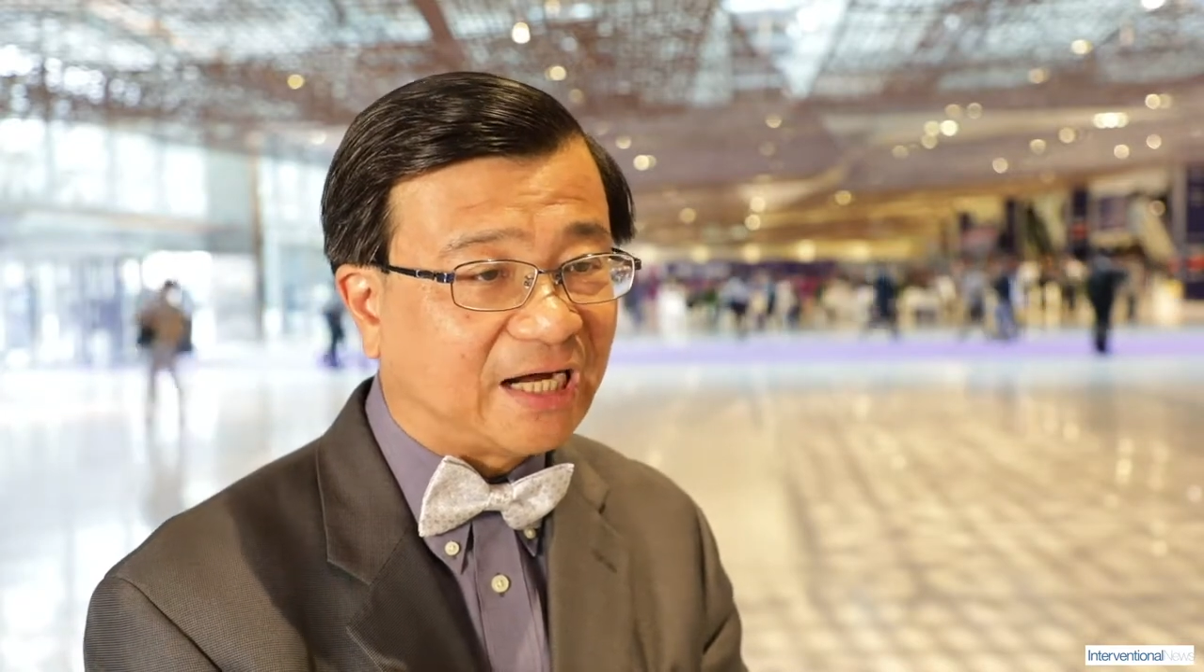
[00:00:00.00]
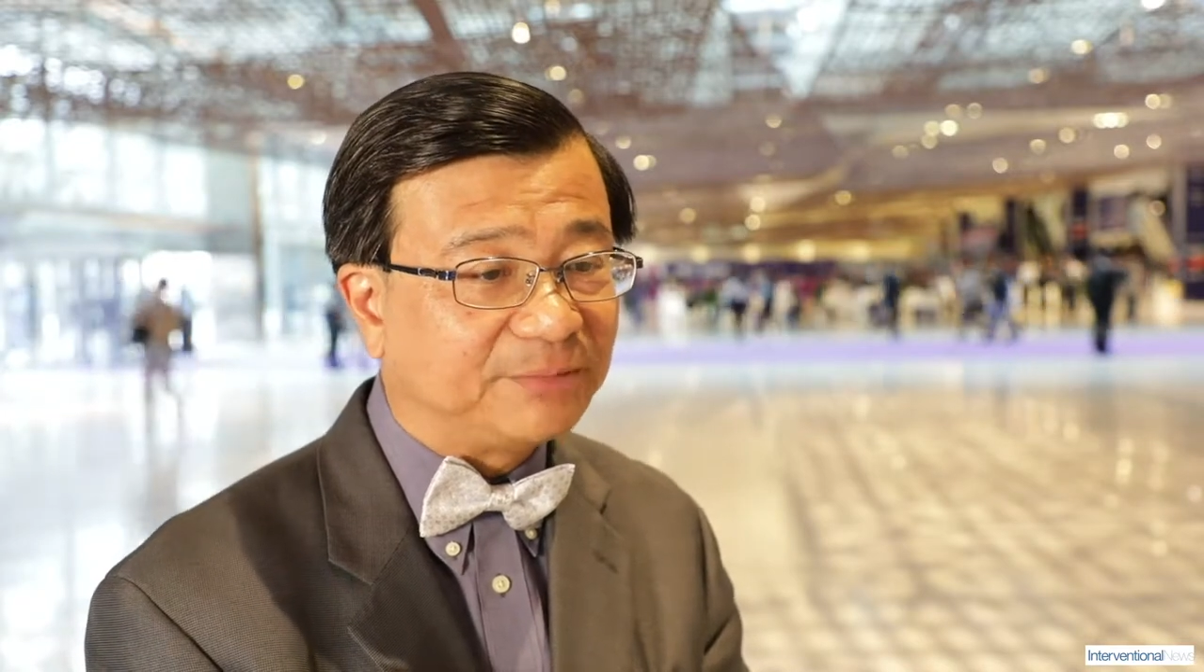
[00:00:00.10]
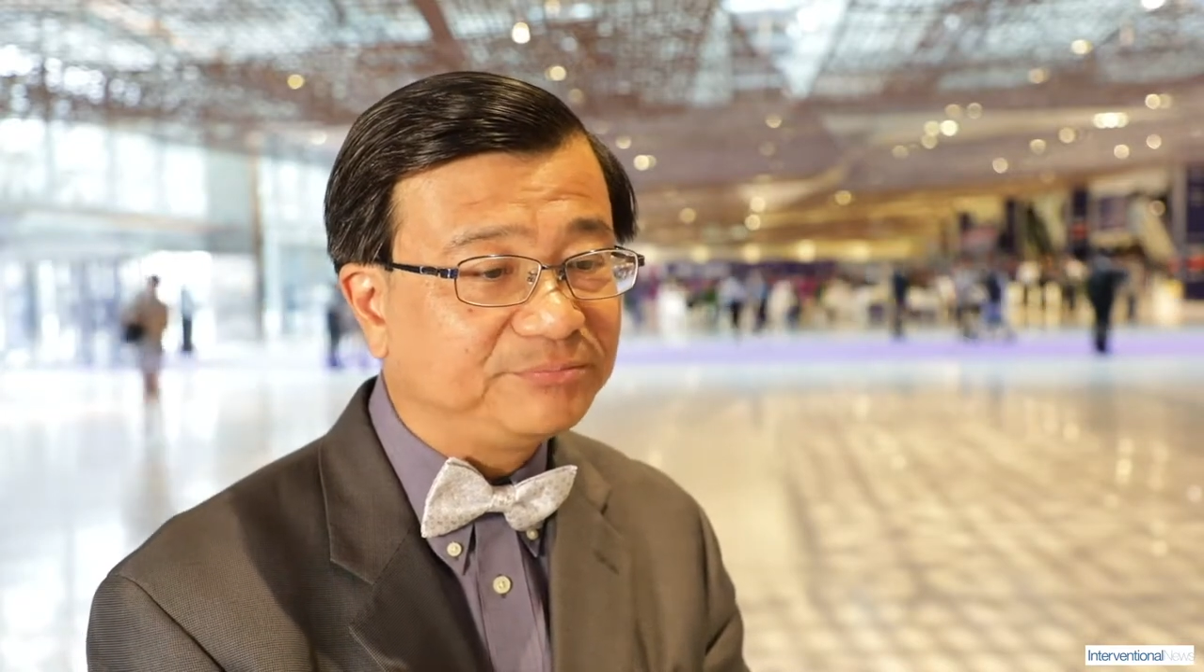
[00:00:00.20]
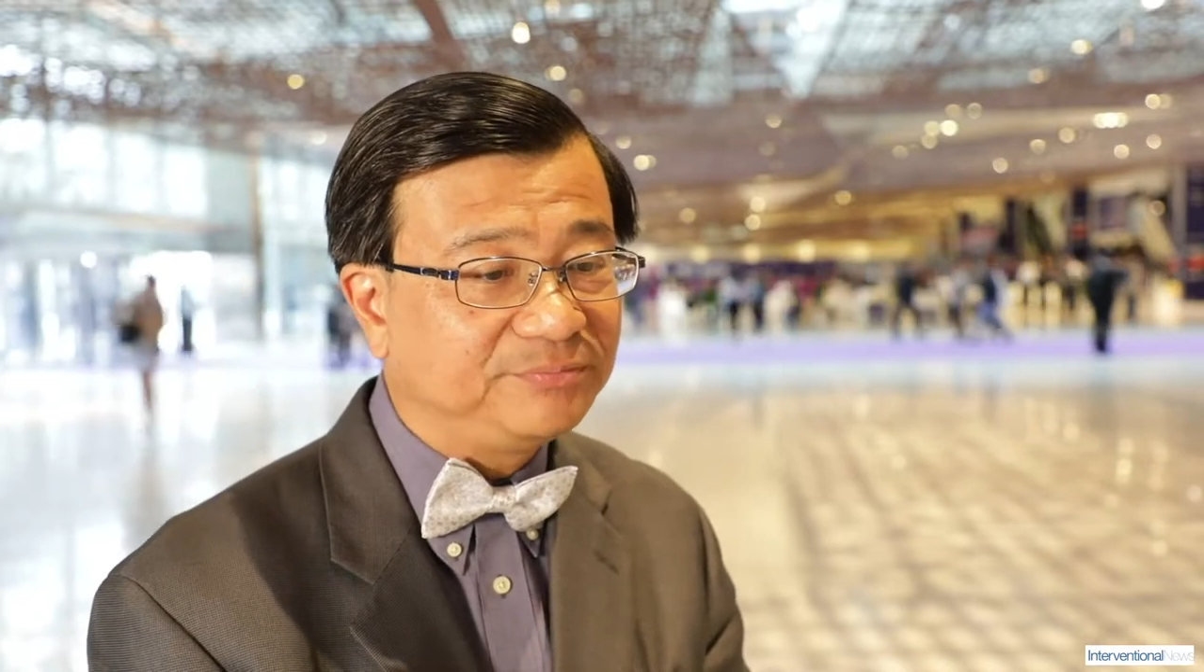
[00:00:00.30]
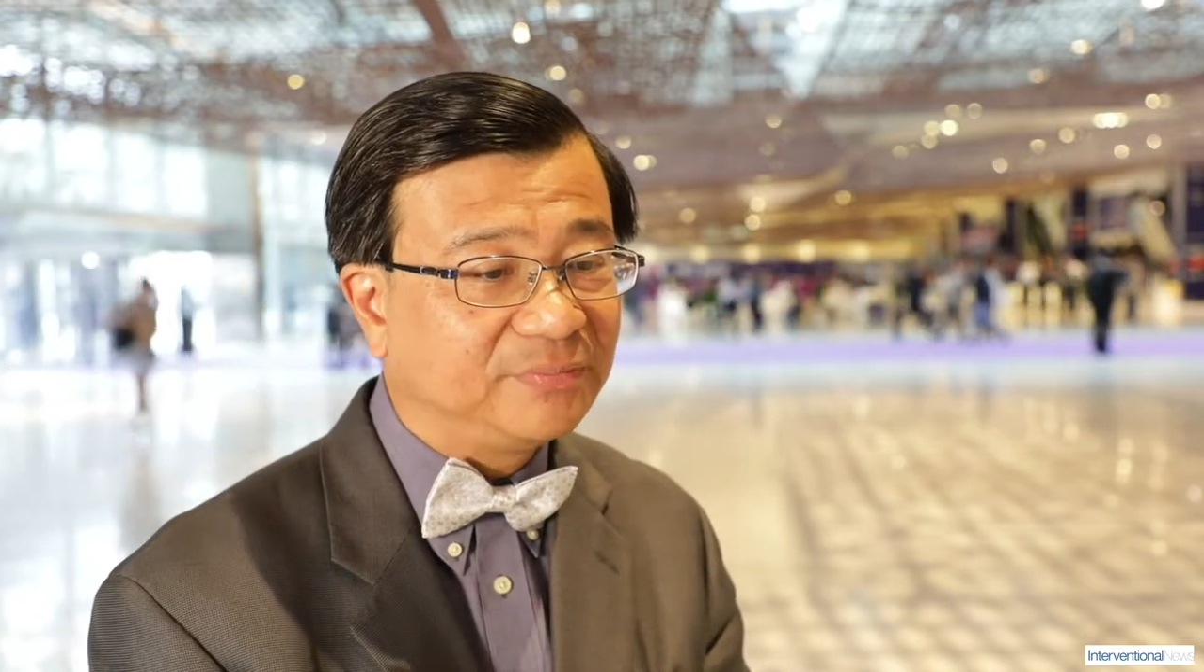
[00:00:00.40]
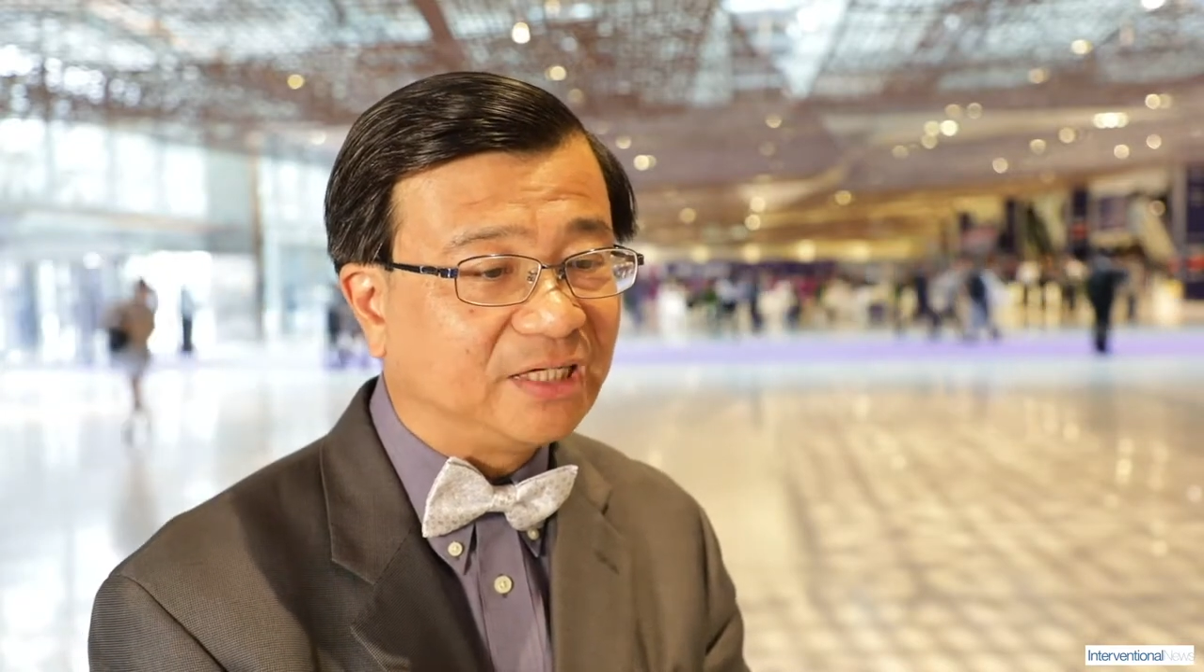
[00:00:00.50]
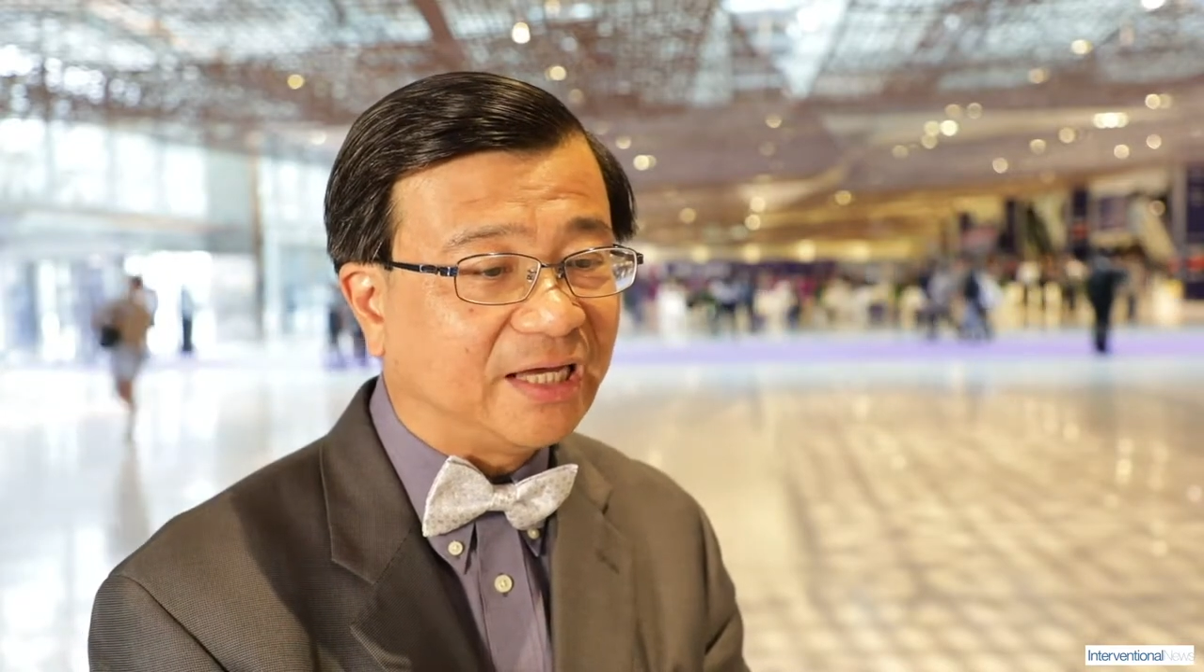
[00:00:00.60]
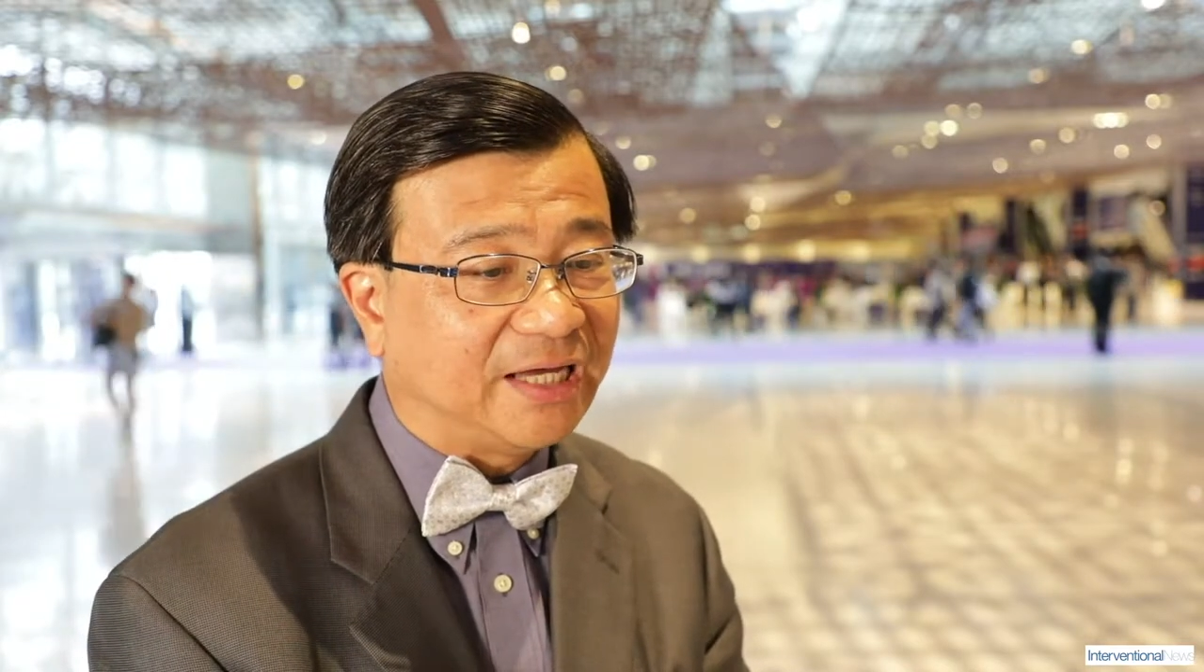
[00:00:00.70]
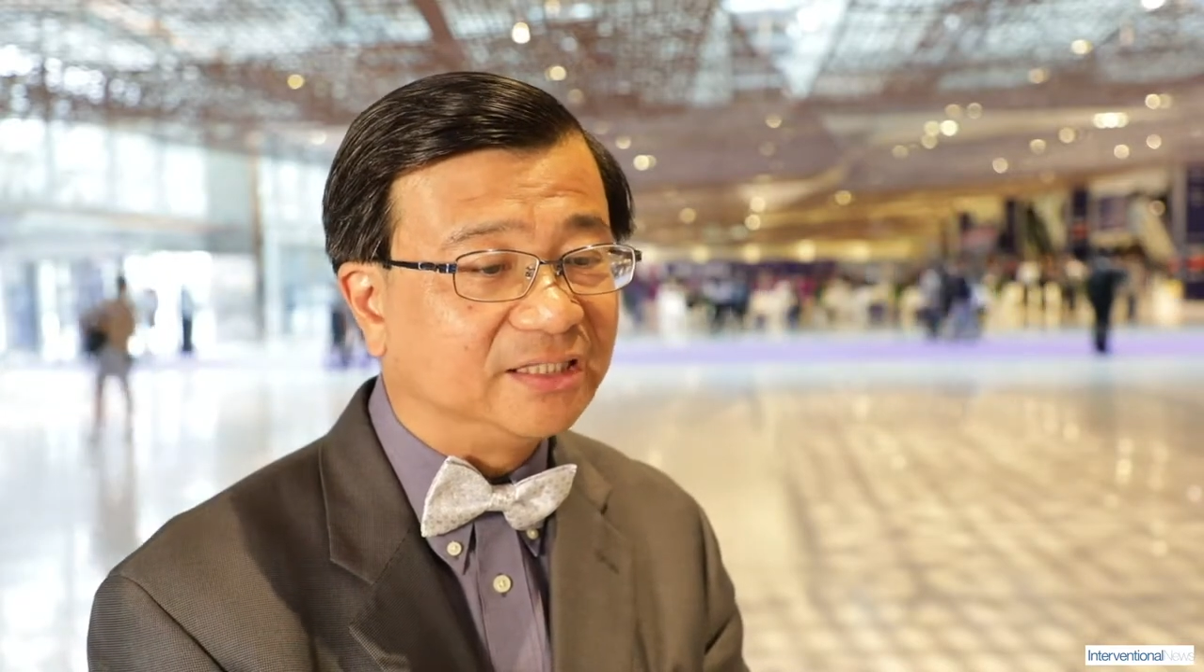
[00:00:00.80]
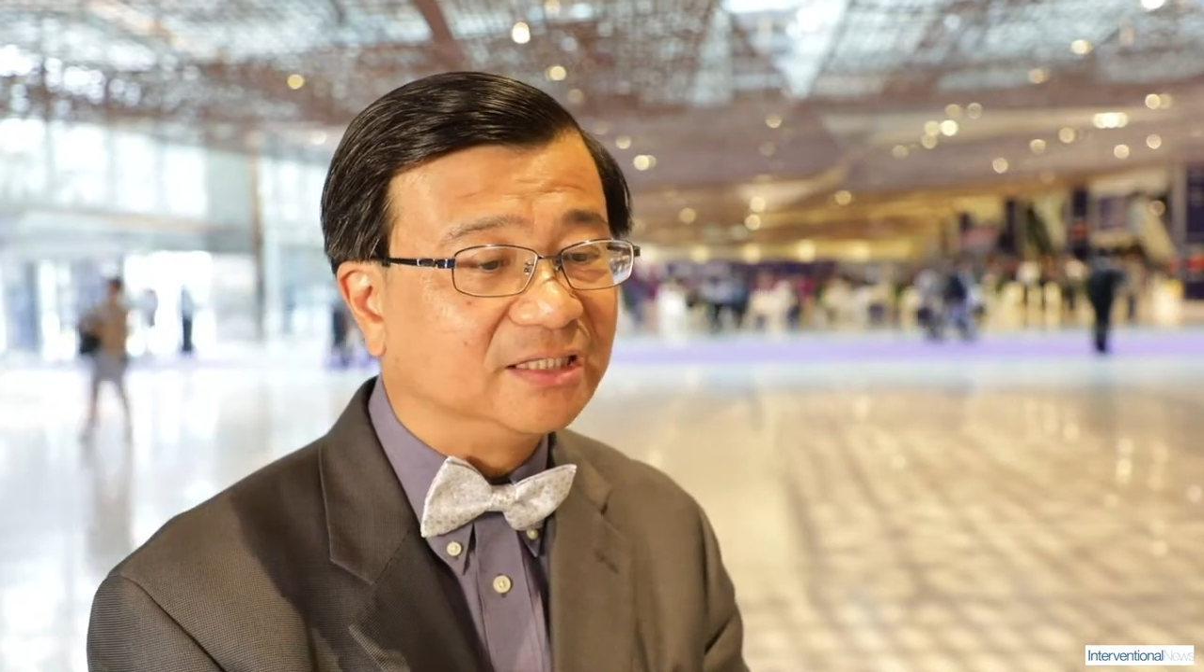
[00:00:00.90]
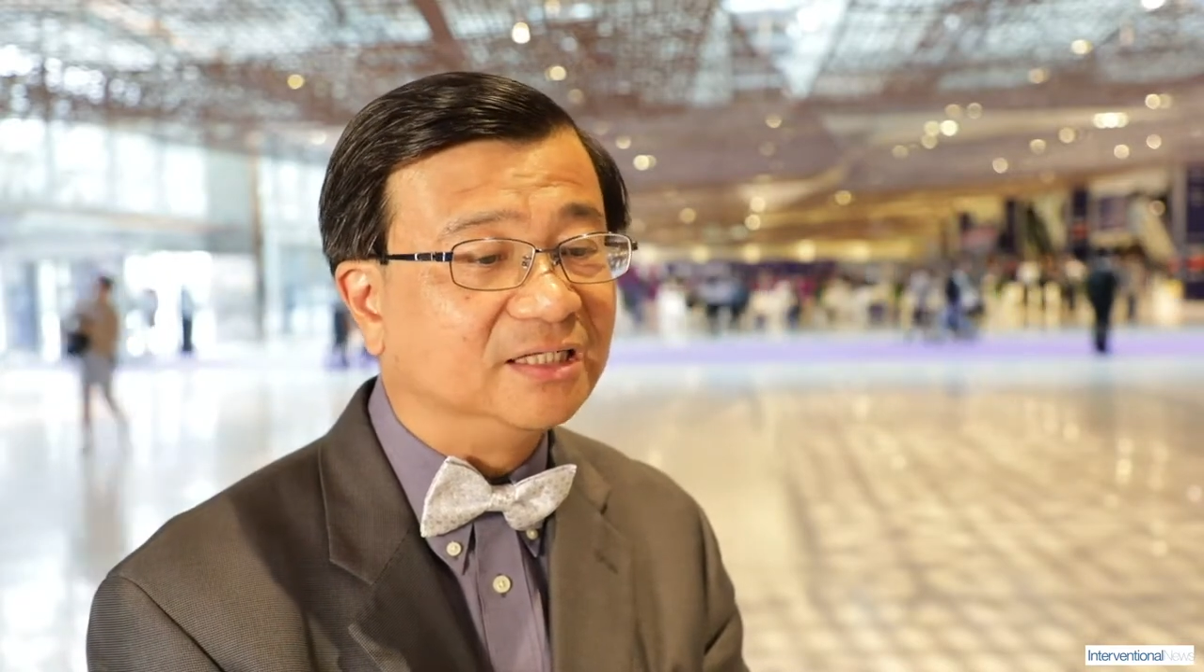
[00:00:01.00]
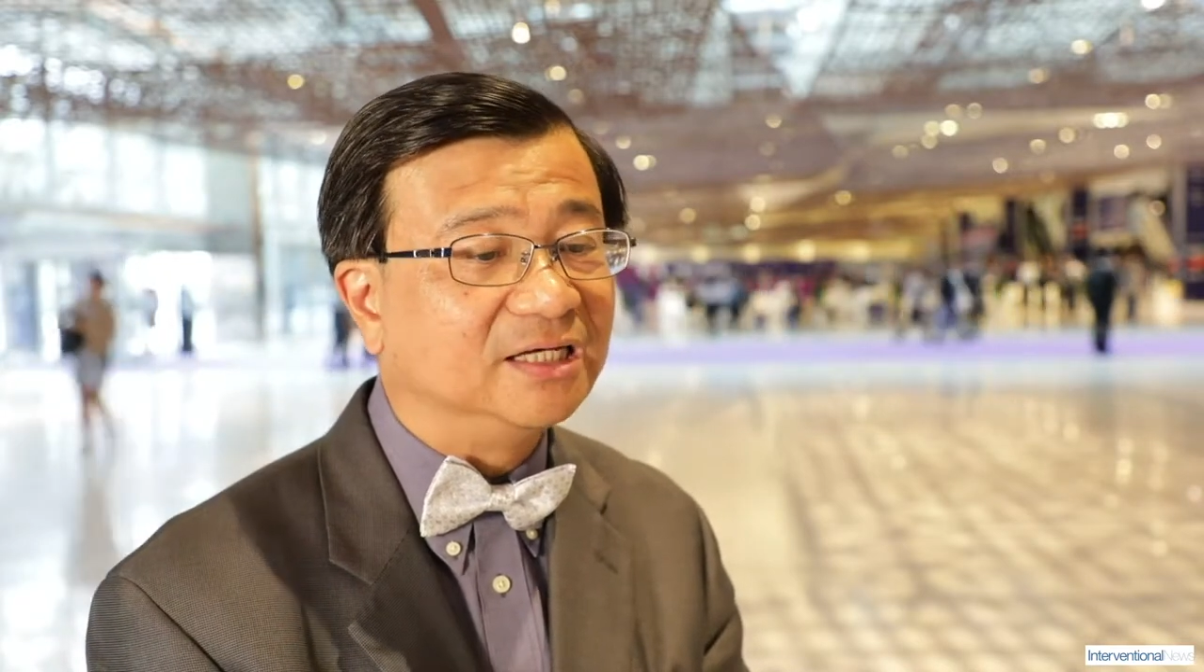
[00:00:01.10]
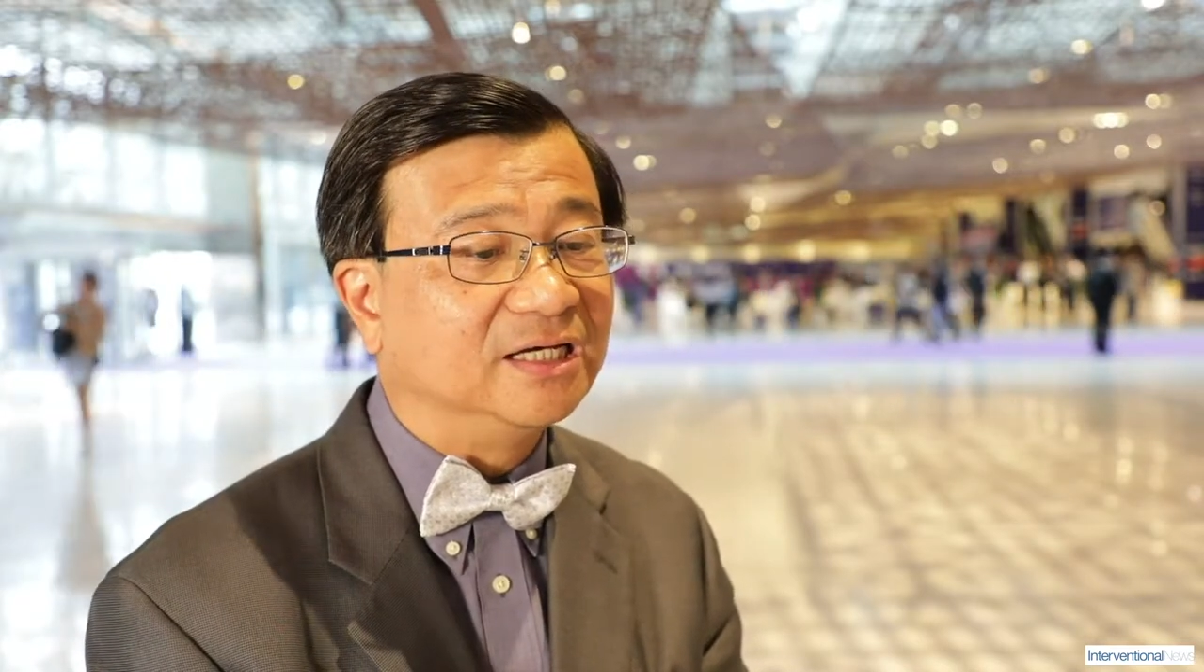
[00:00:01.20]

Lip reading: arm and